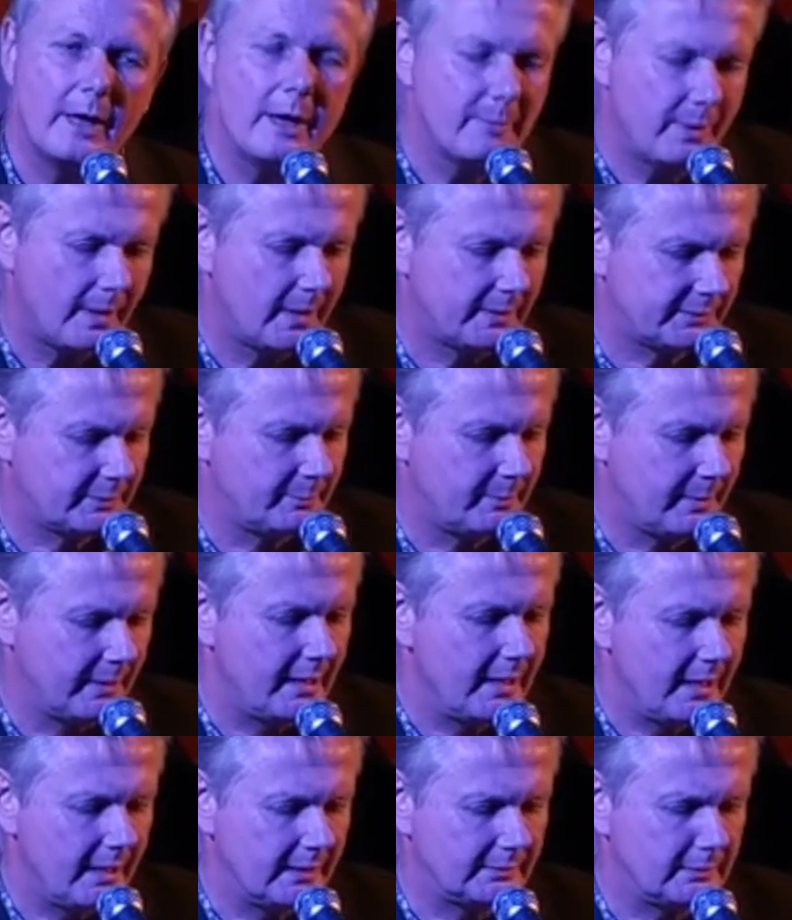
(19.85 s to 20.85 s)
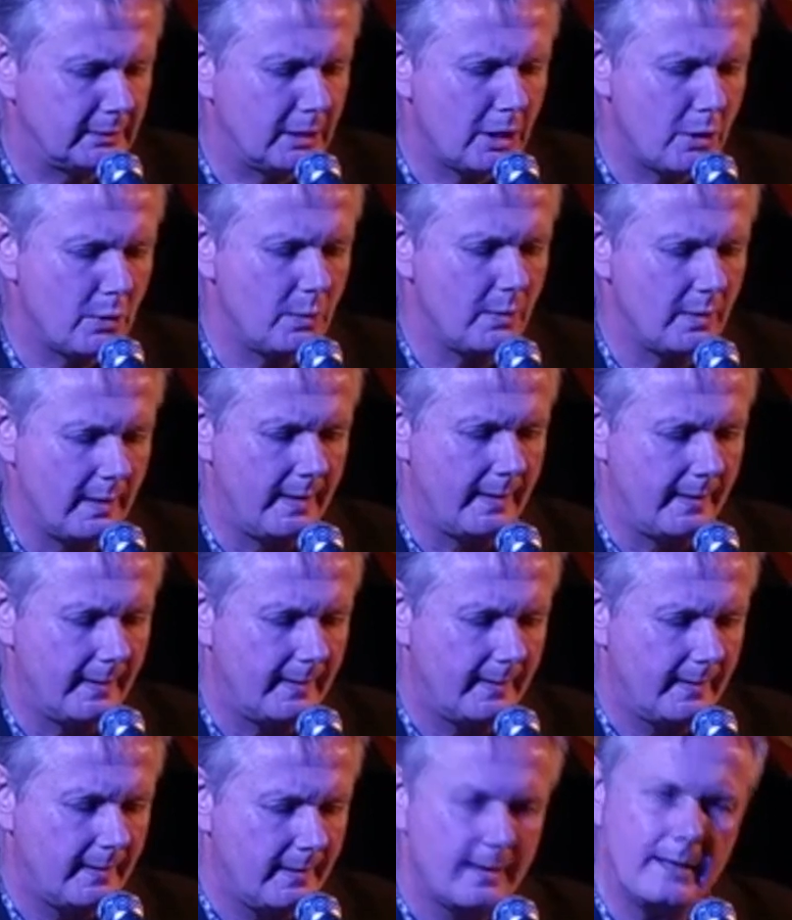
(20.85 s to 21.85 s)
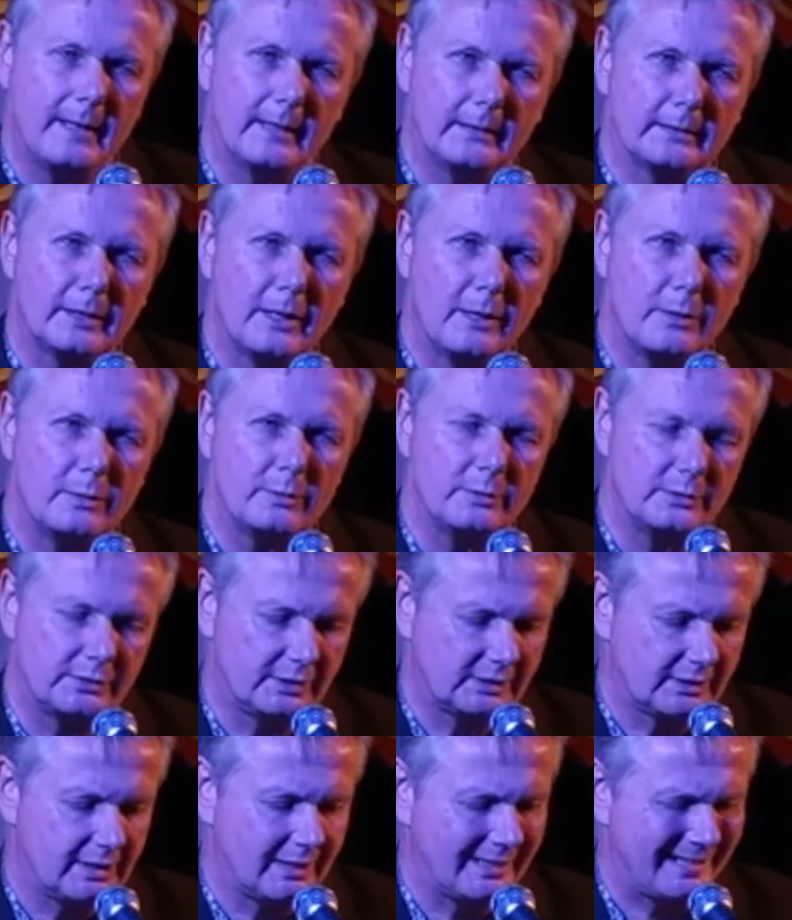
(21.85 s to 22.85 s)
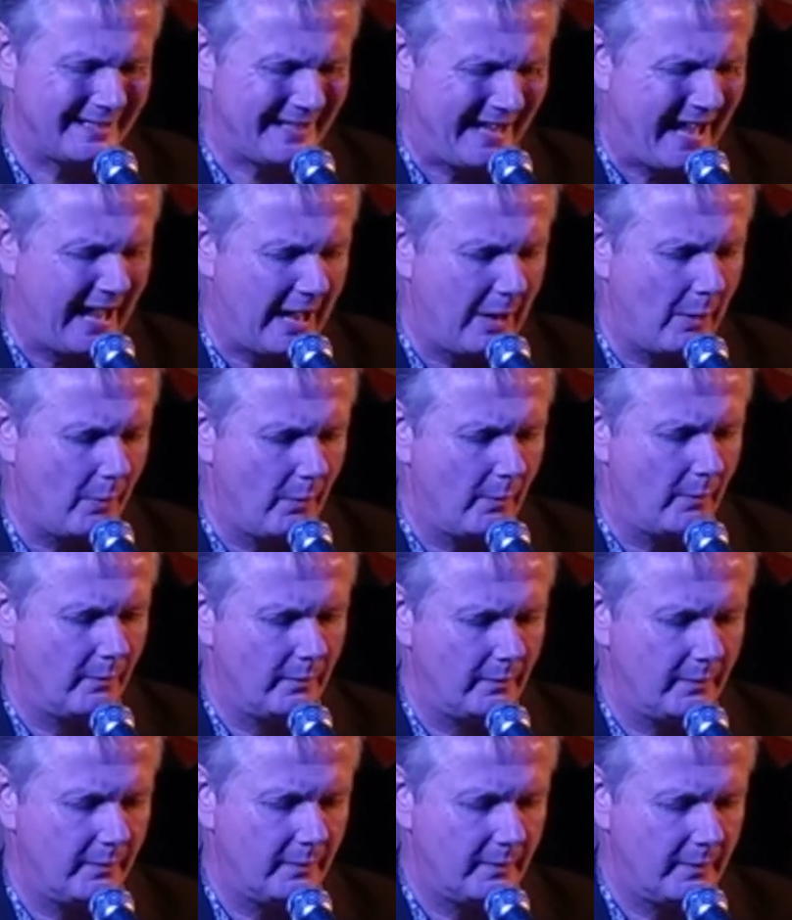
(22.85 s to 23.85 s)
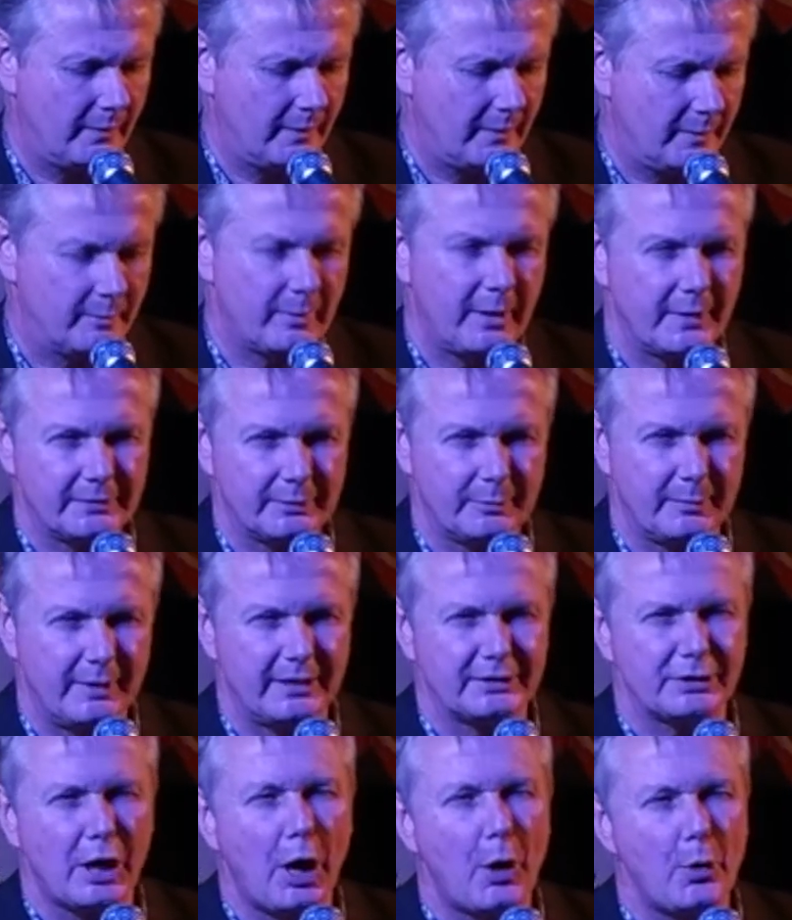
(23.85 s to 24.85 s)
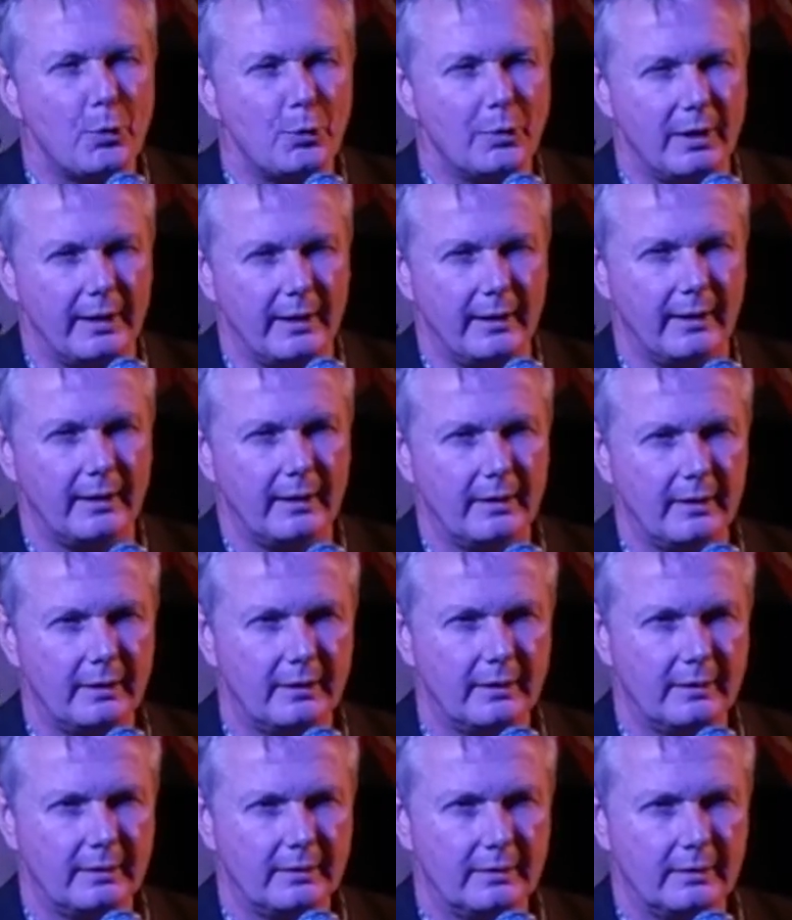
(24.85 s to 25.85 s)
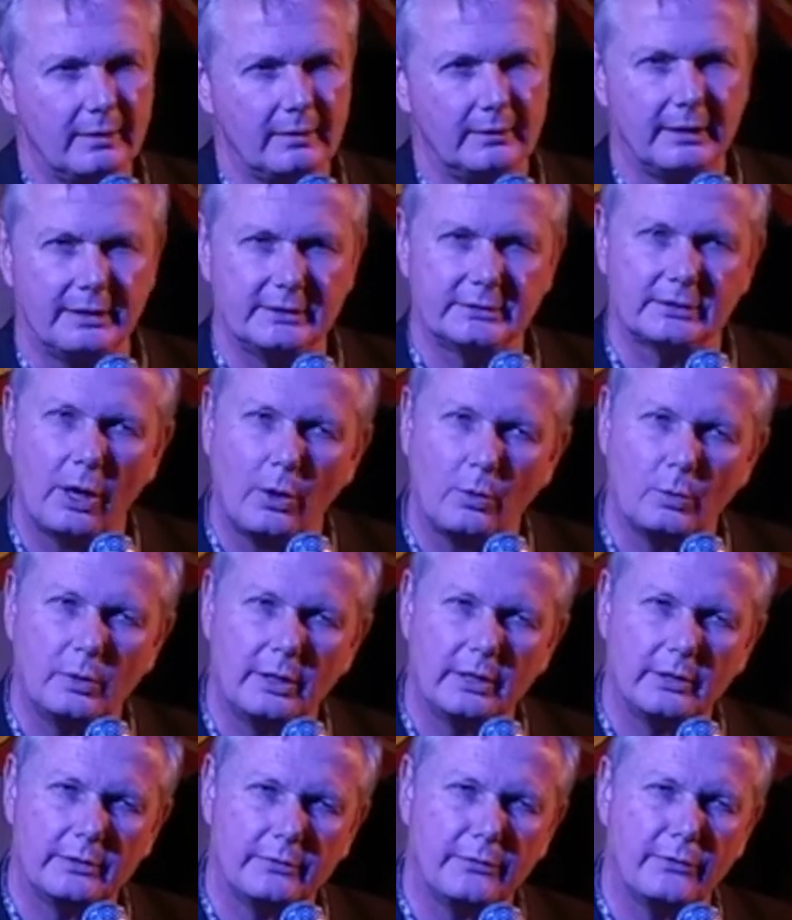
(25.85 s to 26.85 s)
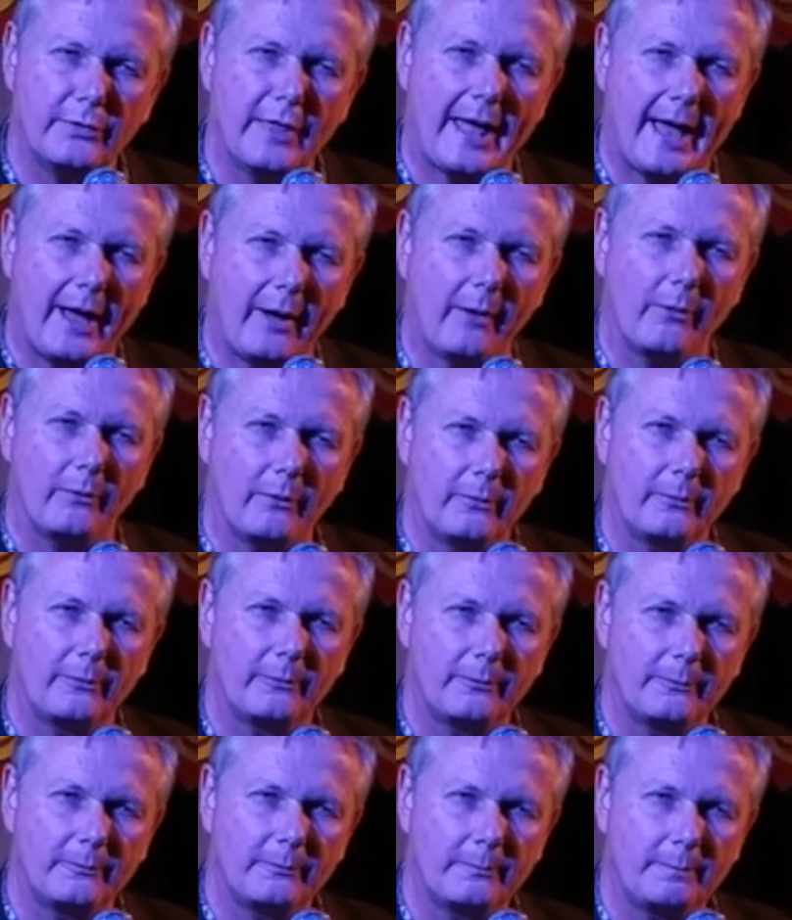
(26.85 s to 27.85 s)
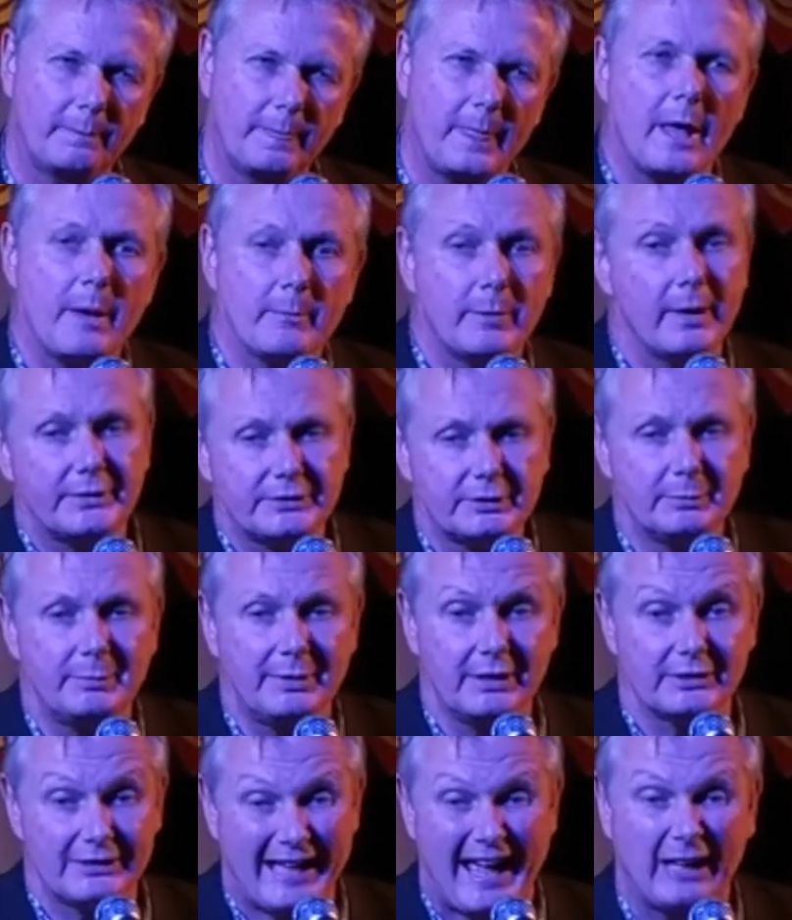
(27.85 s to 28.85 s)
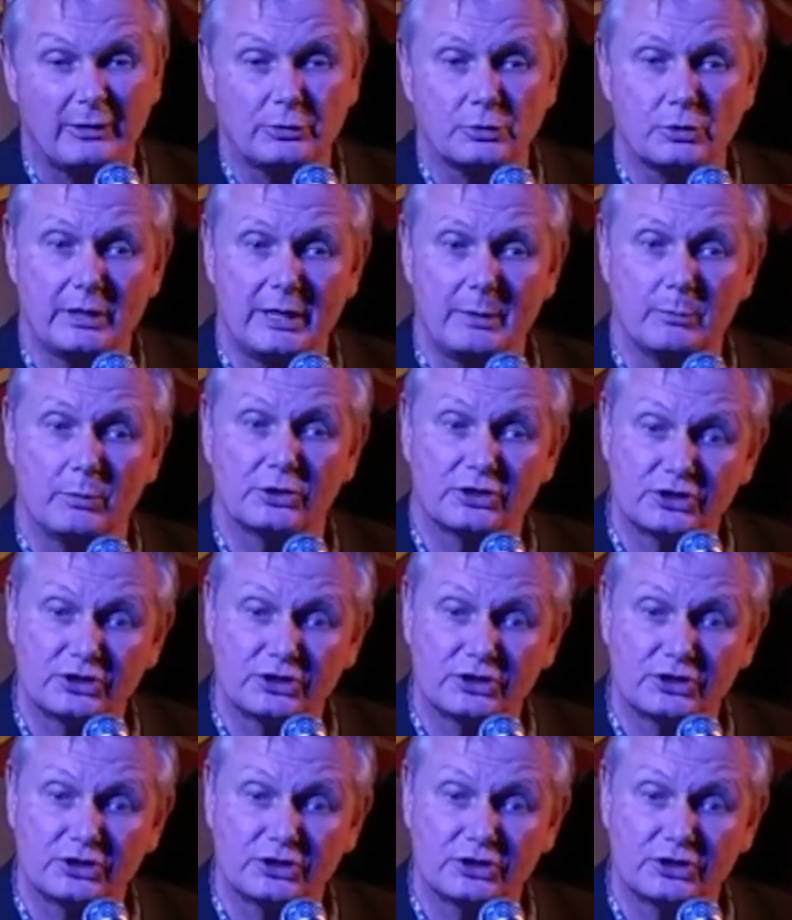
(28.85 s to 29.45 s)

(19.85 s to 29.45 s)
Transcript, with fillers: Part of me is lowly, it lows just like a cow. Part of me is holy, at least holier than thou. Part of me is actually more